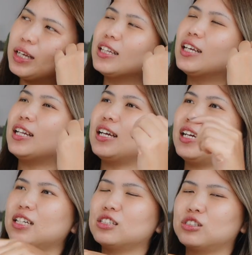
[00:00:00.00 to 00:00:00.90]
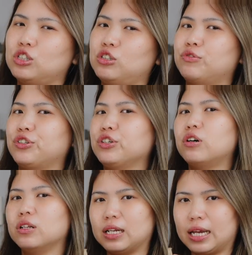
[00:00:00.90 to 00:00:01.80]
and then I kind of searched for
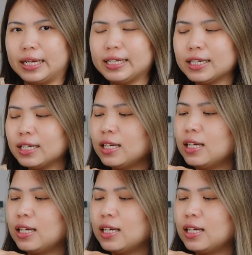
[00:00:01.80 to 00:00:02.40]
it online.